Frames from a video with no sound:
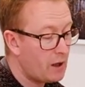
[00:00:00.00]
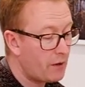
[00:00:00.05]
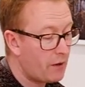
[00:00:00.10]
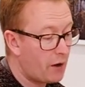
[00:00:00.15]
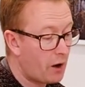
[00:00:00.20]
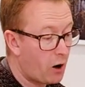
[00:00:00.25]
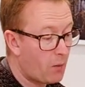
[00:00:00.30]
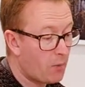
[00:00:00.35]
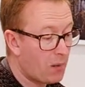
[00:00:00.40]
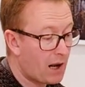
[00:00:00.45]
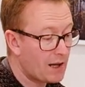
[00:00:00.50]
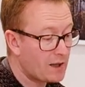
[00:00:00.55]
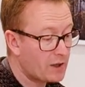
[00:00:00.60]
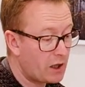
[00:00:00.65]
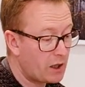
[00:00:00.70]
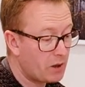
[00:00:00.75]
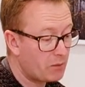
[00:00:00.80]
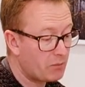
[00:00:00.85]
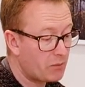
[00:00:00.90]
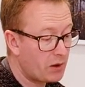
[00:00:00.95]
They are
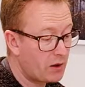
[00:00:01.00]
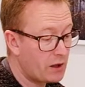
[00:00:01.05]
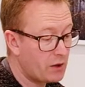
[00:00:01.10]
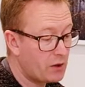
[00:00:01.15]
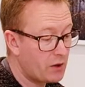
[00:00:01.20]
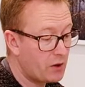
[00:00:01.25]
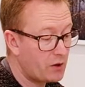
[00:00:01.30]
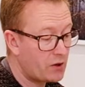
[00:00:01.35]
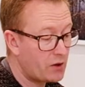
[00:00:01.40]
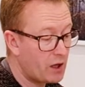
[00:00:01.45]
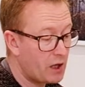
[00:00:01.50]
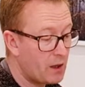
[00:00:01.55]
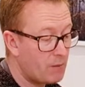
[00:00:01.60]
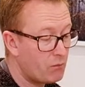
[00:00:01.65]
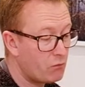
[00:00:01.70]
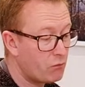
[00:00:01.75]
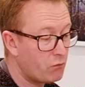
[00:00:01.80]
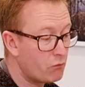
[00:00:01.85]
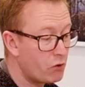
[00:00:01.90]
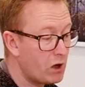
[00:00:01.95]
plastic, but they do
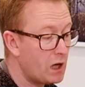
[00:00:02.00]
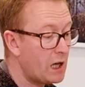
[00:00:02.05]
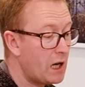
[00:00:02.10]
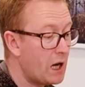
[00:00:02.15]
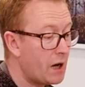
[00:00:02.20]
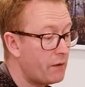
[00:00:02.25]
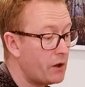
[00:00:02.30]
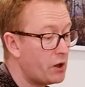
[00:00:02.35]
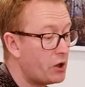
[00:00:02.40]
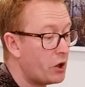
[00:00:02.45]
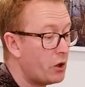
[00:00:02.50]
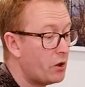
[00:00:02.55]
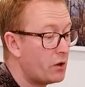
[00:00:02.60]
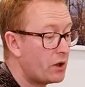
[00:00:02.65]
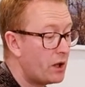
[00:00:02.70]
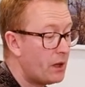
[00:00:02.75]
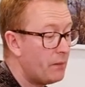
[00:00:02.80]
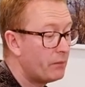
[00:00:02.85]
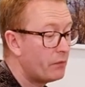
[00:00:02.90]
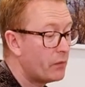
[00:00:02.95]
seem really heavy
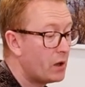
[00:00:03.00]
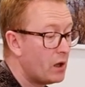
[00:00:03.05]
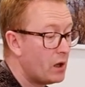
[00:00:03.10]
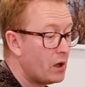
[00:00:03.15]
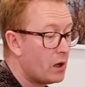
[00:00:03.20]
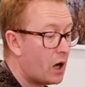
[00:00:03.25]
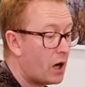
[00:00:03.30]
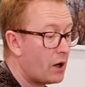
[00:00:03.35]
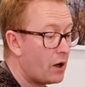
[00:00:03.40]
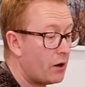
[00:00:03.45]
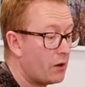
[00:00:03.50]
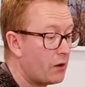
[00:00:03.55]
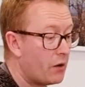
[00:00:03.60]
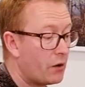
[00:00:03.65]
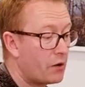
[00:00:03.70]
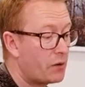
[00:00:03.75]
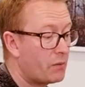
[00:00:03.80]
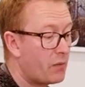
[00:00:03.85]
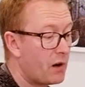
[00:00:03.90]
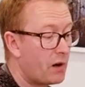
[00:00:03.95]
duty. I know
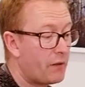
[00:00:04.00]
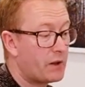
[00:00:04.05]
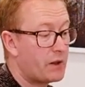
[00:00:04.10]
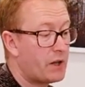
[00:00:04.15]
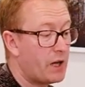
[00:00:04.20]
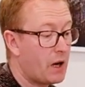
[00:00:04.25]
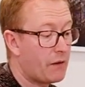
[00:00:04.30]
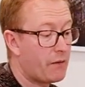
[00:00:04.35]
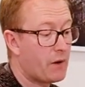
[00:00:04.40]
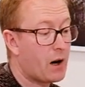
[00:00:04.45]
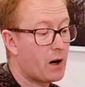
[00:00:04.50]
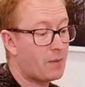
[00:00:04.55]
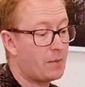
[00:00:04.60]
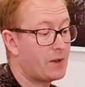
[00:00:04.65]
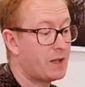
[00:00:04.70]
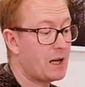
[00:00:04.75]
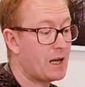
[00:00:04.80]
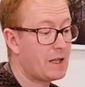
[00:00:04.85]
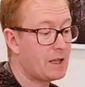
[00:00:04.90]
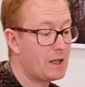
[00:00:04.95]
that Brevitē have
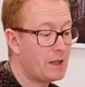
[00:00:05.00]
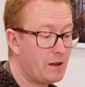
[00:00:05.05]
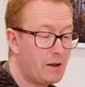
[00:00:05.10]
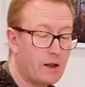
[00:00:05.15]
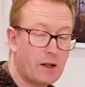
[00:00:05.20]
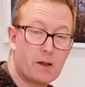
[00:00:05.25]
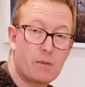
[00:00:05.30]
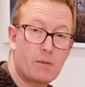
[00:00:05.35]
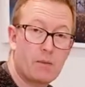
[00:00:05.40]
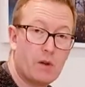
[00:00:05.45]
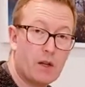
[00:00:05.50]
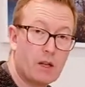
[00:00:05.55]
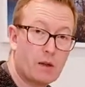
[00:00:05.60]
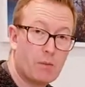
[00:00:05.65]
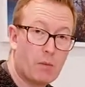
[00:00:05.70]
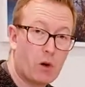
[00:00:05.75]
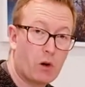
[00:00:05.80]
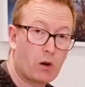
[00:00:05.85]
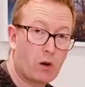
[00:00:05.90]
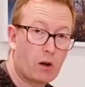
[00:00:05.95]
updated this this
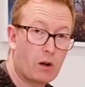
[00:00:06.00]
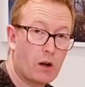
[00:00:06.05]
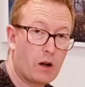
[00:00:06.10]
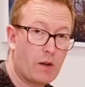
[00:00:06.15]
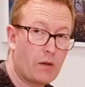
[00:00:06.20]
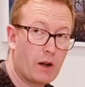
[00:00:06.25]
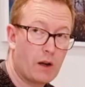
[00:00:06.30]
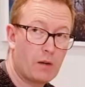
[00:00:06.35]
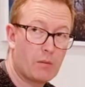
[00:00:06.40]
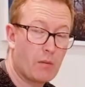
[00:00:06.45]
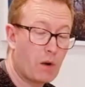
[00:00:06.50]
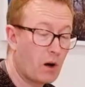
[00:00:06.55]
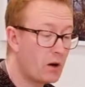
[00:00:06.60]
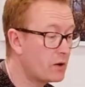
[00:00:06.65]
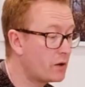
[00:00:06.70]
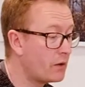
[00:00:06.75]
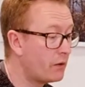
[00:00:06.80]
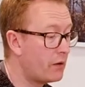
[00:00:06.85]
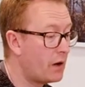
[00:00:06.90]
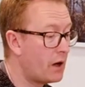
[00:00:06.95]
model, and I think
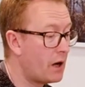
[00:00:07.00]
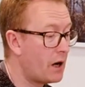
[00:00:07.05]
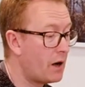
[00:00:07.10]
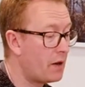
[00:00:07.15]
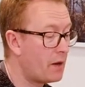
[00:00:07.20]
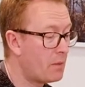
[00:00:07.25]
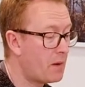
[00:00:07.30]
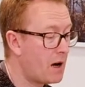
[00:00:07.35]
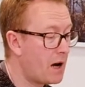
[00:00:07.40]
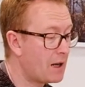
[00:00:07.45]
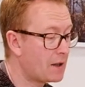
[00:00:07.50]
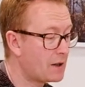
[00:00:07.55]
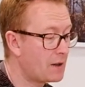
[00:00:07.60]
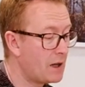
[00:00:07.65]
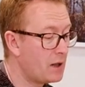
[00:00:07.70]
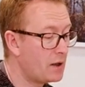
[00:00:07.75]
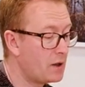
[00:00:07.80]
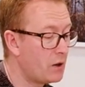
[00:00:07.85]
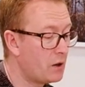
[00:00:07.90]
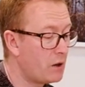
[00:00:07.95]
most of their the bags
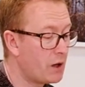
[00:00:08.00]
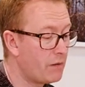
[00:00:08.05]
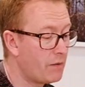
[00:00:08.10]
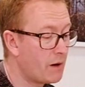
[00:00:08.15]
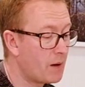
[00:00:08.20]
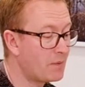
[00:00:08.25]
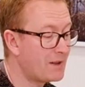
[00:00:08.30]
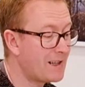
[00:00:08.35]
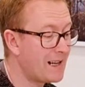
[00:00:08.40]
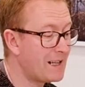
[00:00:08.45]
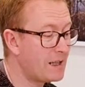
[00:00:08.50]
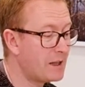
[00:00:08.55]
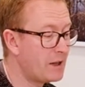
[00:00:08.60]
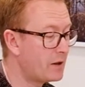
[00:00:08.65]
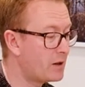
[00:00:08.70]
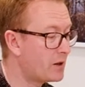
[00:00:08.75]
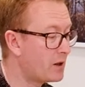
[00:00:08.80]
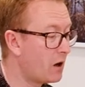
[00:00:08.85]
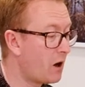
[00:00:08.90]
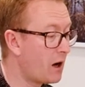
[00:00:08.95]
they do they've
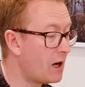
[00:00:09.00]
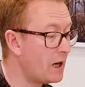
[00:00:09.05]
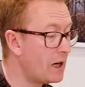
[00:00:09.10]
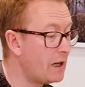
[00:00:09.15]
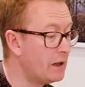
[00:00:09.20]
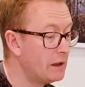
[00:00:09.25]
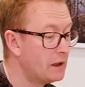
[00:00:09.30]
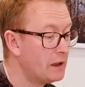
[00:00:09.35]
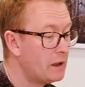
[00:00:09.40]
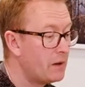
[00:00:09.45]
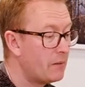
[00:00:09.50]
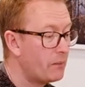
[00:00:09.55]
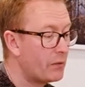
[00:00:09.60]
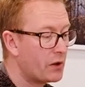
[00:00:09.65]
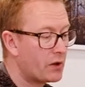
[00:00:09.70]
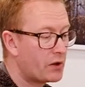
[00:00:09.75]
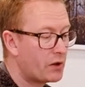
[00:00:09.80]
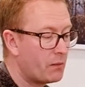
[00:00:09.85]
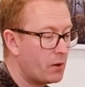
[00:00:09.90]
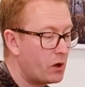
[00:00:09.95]
updated slightly.
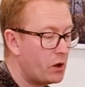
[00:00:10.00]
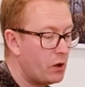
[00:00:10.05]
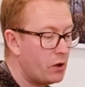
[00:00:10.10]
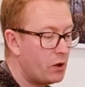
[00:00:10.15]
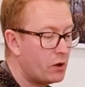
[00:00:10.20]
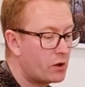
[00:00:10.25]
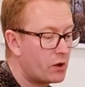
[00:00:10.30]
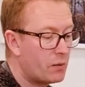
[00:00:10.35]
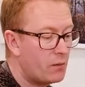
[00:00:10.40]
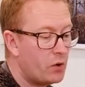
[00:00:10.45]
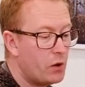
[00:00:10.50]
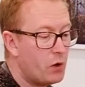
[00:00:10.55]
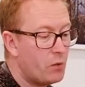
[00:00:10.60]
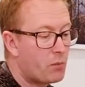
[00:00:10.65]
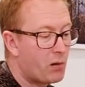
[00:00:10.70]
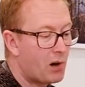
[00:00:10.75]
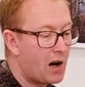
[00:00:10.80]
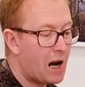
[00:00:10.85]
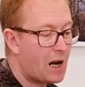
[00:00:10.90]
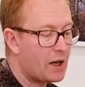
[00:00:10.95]
There's some some new
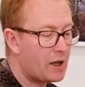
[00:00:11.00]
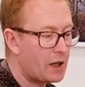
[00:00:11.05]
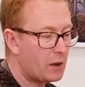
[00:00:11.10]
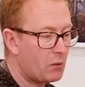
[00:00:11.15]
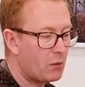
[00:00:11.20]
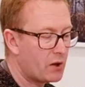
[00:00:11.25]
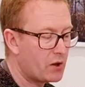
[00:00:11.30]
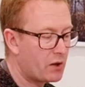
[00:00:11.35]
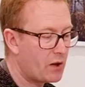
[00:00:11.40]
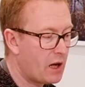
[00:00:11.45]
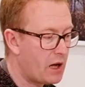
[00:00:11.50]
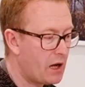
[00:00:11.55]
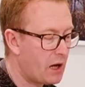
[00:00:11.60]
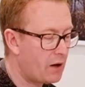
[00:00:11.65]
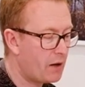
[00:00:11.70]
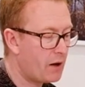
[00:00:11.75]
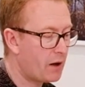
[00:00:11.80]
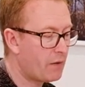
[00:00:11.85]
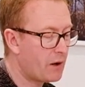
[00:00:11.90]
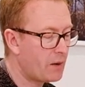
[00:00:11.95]
branding which
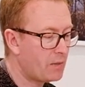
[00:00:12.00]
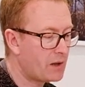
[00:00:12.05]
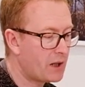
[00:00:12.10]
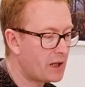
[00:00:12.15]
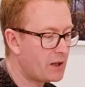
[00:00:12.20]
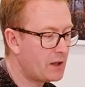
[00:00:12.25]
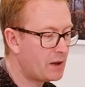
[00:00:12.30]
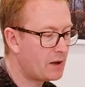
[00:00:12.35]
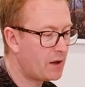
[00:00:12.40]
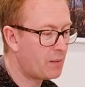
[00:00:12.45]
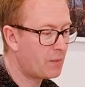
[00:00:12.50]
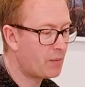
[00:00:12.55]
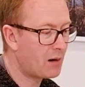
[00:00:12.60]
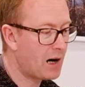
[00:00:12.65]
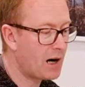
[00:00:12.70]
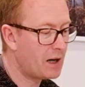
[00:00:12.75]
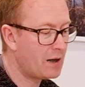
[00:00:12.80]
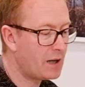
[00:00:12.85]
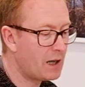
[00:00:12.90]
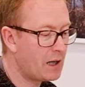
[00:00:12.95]
they they've updated their
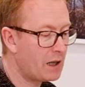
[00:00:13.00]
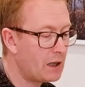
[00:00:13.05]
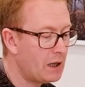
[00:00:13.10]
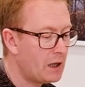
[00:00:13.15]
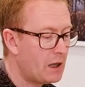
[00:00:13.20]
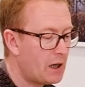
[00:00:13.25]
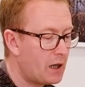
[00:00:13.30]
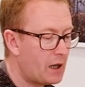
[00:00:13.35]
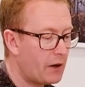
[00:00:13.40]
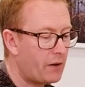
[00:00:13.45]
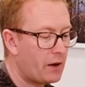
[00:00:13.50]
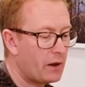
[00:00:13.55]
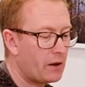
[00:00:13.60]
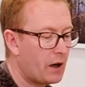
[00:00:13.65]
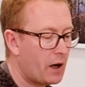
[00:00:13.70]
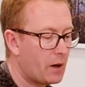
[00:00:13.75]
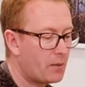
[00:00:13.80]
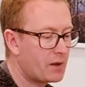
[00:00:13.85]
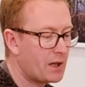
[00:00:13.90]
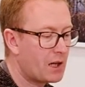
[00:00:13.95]
branding, and I think
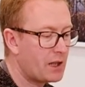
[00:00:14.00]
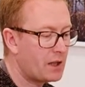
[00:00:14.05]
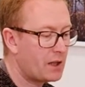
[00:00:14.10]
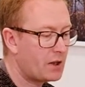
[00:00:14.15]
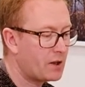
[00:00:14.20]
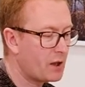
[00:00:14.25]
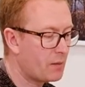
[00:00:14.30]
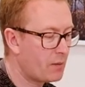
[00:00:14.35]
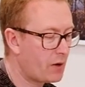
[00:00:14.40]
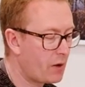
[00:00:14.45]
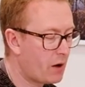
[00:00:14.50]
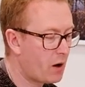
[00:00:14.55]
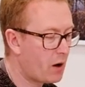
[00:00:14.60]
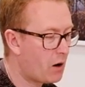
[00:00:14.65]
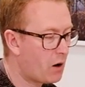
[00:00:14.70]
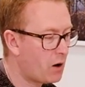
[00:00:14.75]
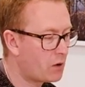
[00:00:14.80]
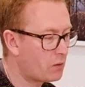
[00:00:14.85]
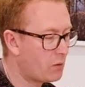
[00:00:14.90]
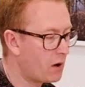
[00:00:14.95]
they updated some of the
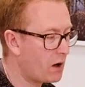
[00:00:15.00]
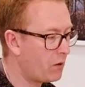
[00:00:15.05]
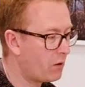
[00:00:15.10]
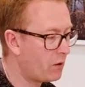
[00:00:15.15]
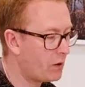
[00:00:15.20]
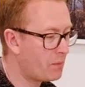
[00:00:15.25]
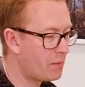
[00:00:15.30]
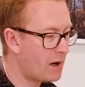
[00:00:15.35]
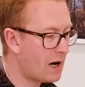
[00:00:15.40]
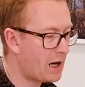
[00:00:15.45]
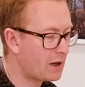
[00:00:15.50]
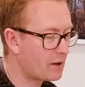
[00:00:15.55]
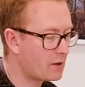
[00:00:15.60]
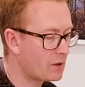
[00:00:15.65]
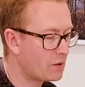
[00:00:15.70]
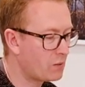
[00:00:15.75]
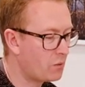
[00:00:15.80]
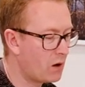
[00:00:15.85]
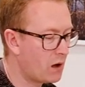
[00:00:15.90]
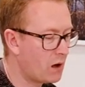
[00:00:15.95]
hardware on the bags
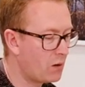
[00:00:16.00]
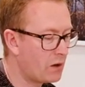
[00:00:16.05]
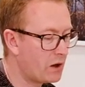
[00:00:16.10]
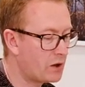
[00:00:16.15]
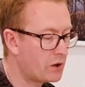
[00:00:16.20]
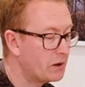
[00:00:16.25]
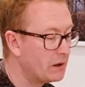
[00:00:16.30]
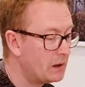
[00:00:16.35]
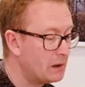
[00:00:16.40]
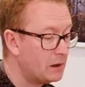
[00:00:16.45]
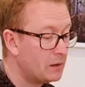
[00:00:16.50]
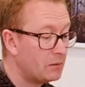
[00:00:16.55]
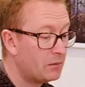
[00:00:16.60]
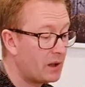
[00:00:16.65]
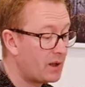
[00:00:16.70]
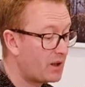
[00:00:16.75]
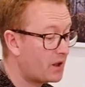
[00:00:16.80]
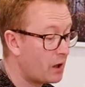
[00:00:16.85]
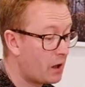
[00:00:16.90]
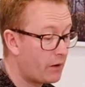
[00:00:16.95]
as well. Which
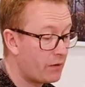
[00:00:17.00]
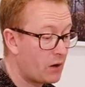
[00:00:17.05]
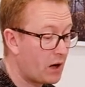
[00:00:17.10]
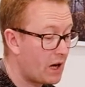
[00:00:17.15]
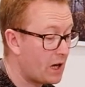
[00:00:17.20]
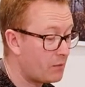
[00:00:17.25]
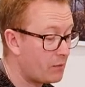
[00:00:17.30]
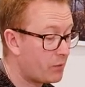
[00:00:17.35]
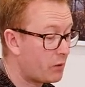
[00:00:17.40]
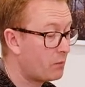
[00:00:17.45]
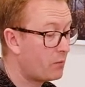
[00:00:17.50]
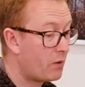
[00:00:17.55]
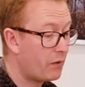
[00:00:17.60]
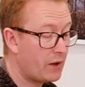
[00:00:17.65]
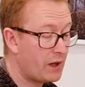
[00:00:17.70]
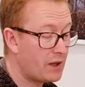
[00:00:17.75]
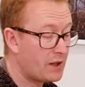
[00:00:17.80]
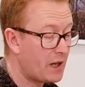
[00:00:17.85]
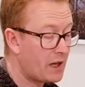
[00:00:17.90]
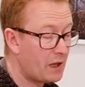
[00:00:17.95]
personally I've not had a problem with
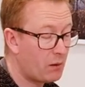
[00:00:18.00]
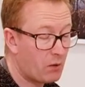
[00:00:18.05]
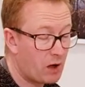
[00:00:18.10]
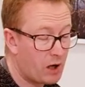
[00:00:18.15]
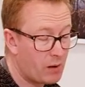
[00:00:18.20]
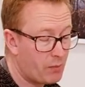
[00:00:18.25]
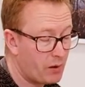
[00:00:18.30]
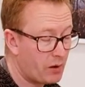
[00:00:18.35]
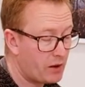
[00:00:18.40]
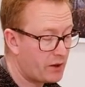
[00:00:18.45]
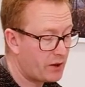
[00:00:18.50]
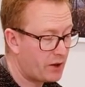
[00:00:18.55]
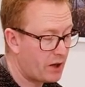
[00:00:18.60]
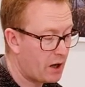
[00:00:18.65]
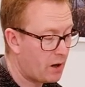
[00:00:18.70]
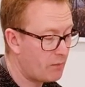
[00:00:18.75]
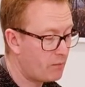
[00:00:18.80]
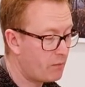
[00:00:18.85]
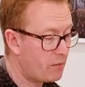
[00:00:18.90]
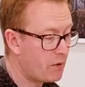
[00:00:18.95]
these anyway, but
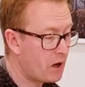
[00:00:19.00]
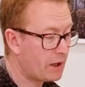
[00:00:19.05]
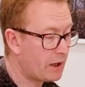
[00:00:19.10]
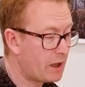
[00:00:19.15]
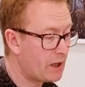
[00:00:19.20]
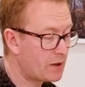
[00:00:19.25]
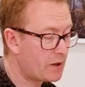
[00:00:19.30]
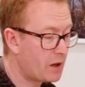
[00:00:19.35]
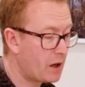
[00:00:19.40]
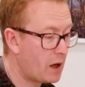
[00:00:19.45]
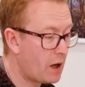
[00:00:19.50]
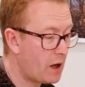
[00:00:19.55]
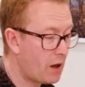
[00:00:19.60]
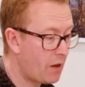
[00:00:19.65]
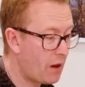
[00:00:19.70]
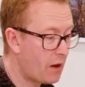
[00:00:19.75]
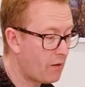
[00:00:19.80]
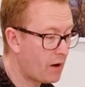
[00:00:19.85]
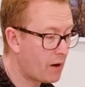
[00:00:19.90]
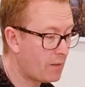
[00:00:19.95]
um, I guess they
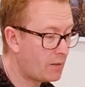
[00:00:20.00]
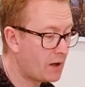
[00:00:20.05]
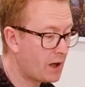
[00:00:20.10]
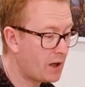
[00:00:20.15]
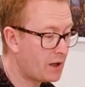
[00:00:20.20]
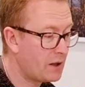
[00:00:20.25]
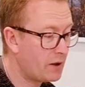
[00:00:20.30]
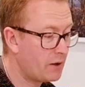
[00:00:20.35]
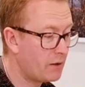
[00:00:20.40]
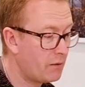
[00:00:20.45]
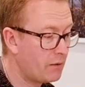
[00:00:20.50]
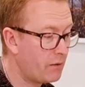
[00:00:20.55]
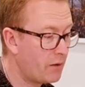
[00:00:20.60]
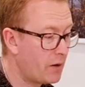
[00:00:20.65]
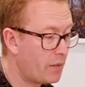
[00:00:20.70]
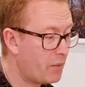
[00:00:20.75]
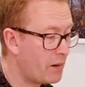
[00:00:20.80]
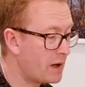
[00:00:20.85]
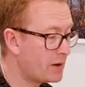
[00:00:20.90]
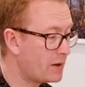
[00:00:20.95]
they've updated them for
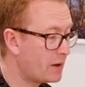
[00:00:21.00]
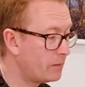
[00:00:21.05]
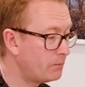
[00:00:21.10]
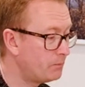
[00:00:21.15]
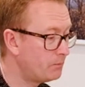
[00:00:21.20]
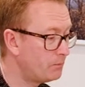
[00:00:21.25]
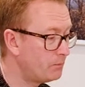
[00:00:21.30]
the better.